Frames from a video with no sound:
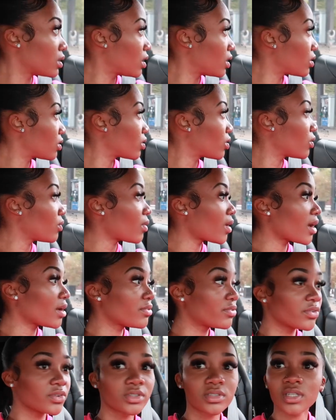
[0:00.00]
I don't know why
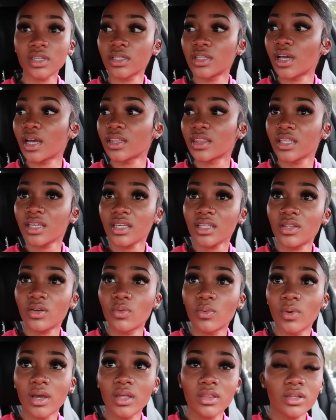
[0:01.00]
it feels like I think the
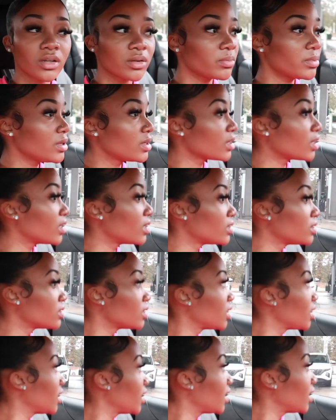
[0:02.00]
weather, because
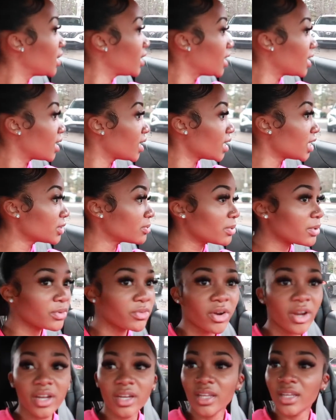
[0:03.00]
it's been
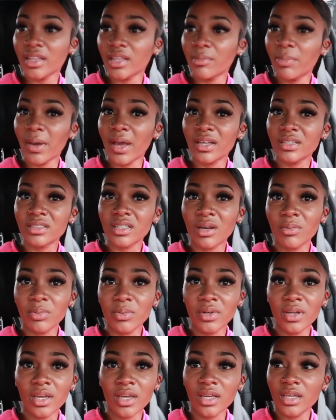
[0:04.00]
raining the past
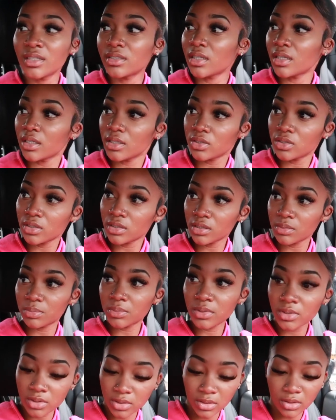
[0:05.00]
couple days, and it's just
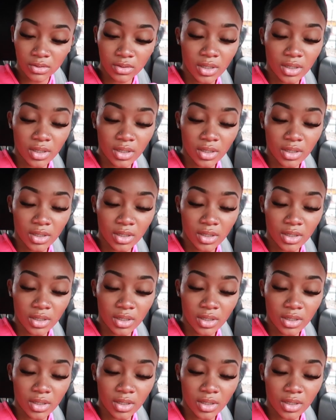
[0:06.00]
been so,